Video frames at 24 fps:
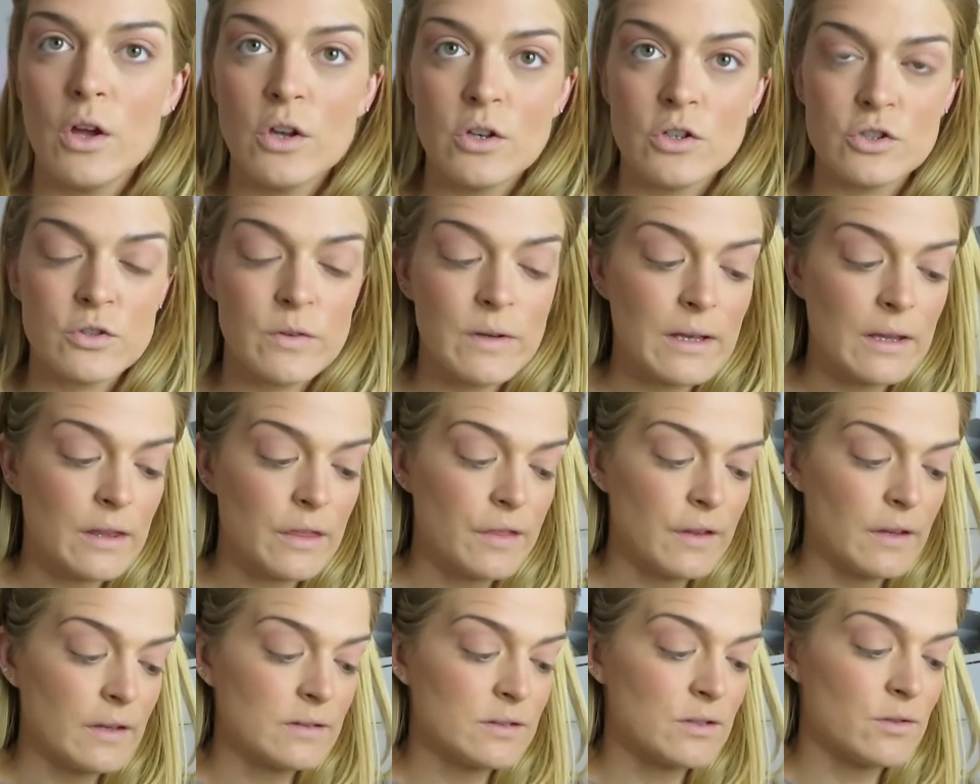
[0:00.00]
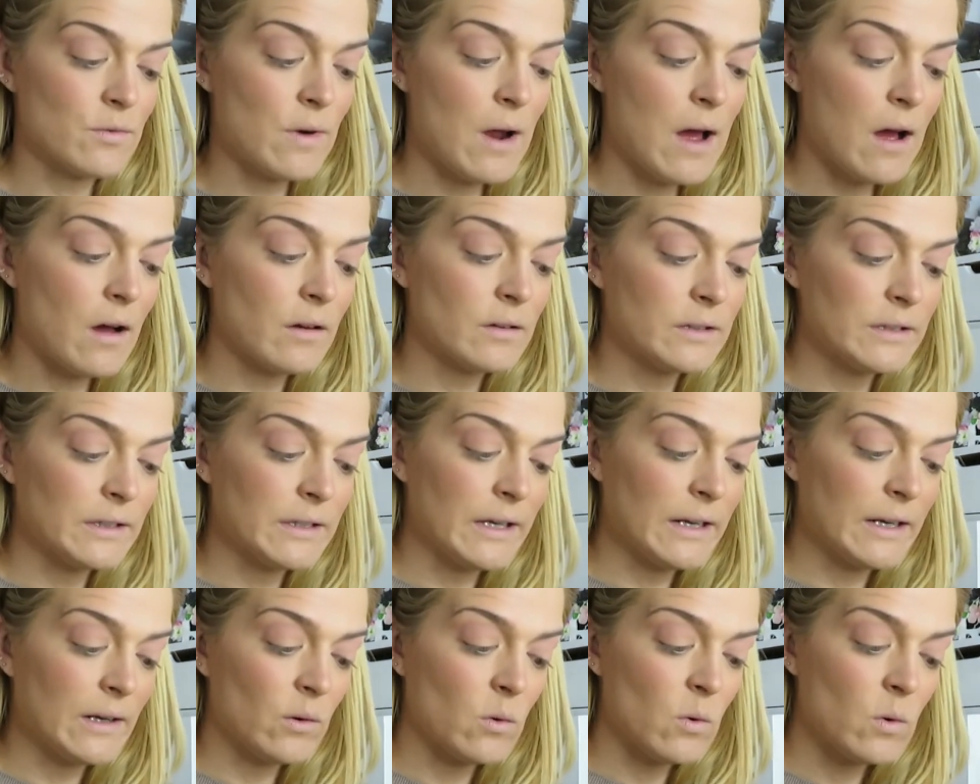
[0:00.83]
doing things around and
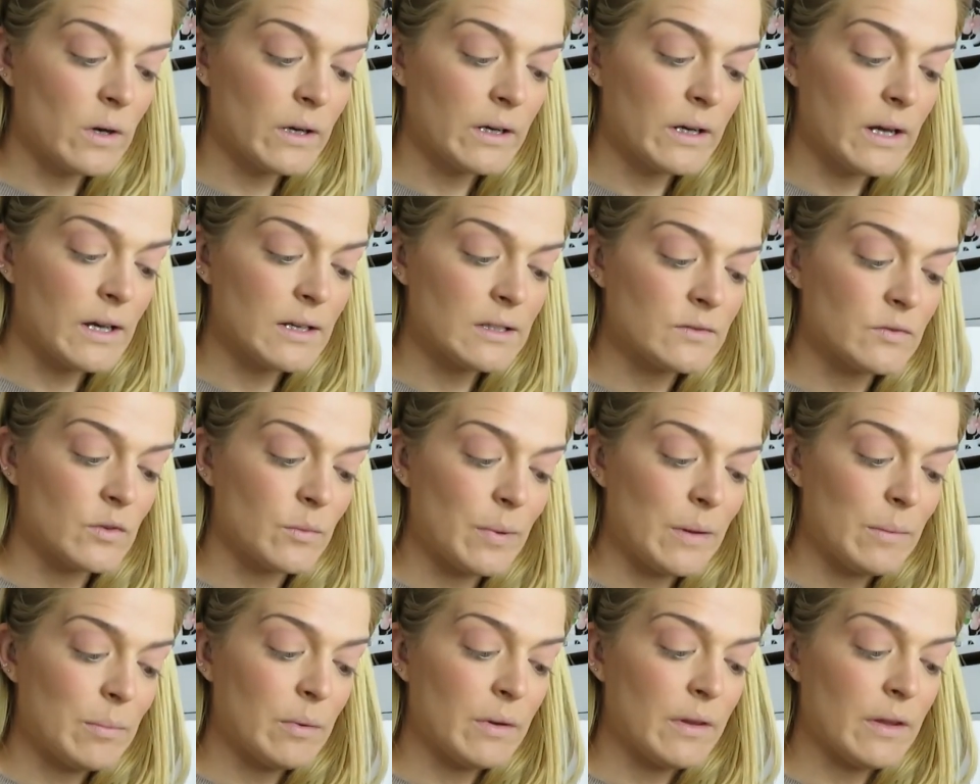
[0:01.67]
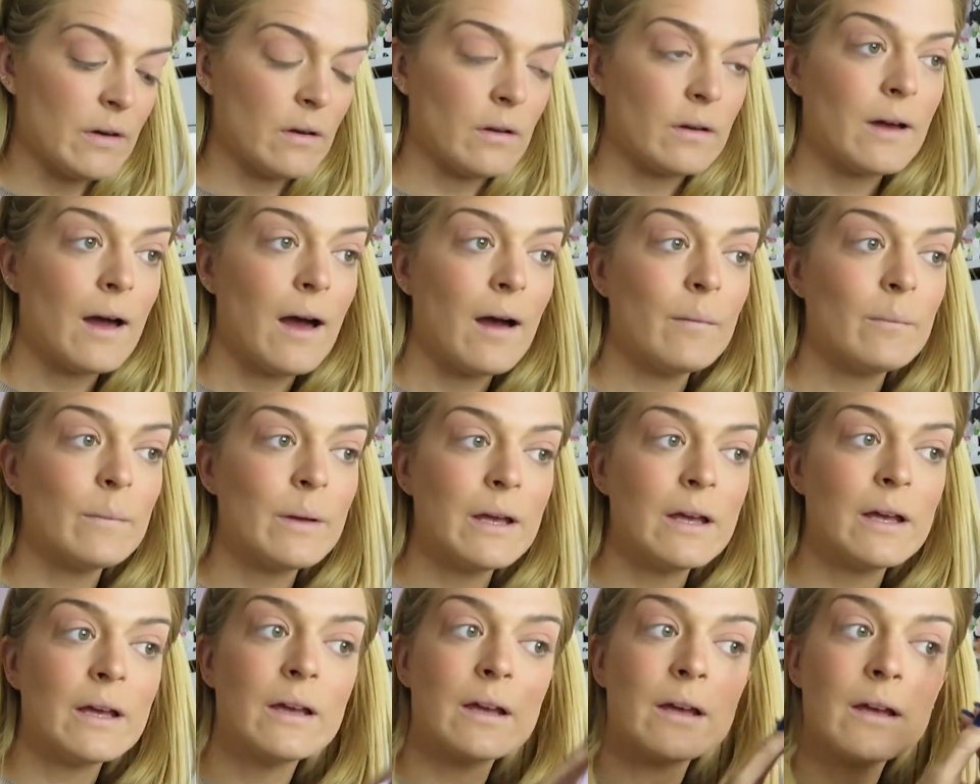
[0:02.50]
getting organized for people that are
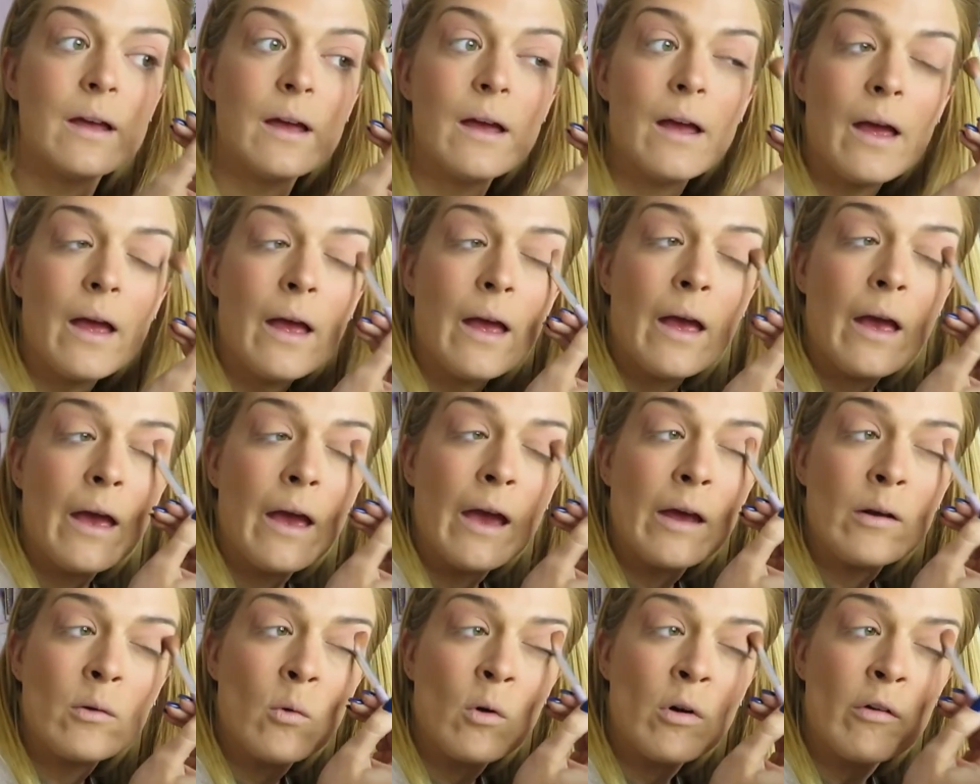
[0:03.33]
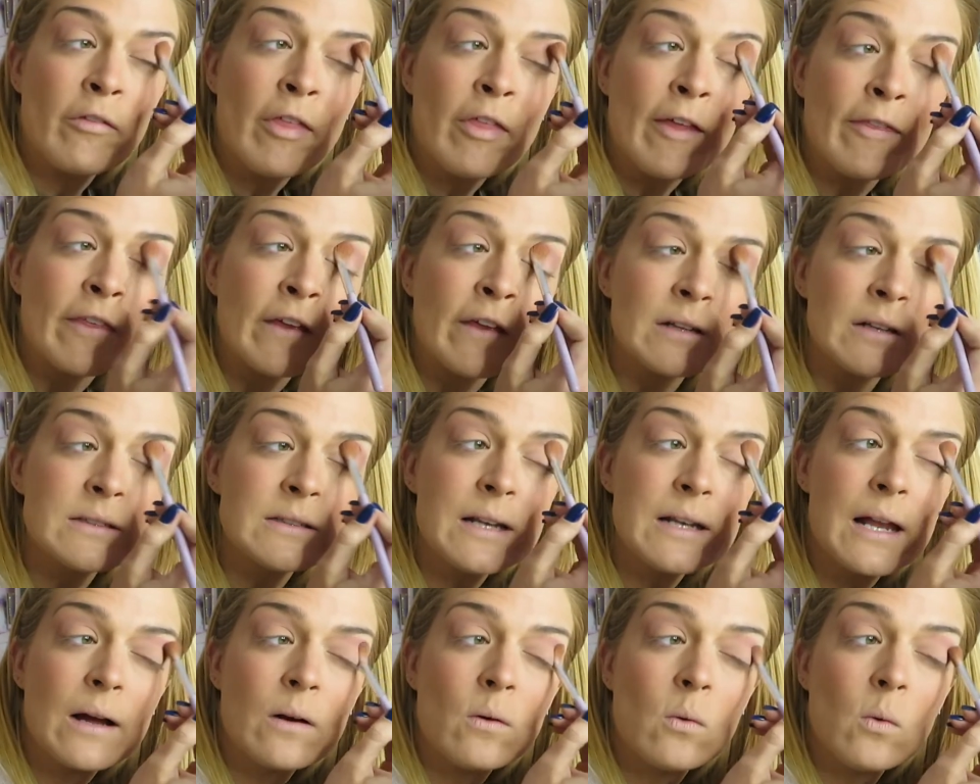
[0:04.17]
coming and all of that, that it's
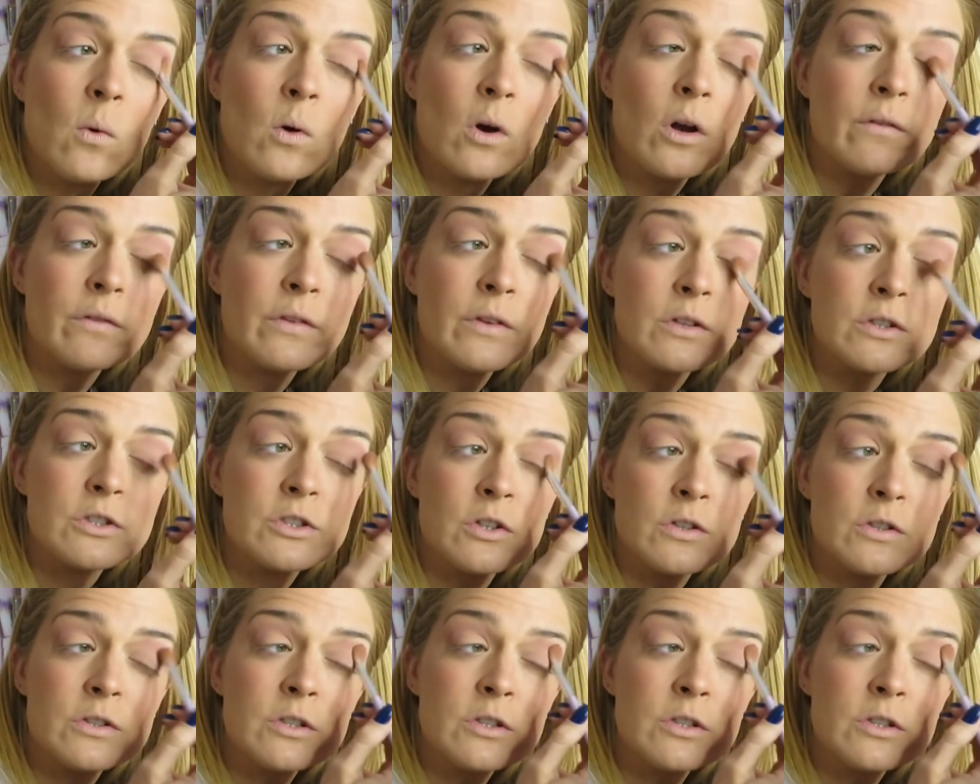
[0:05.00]
like all over the show.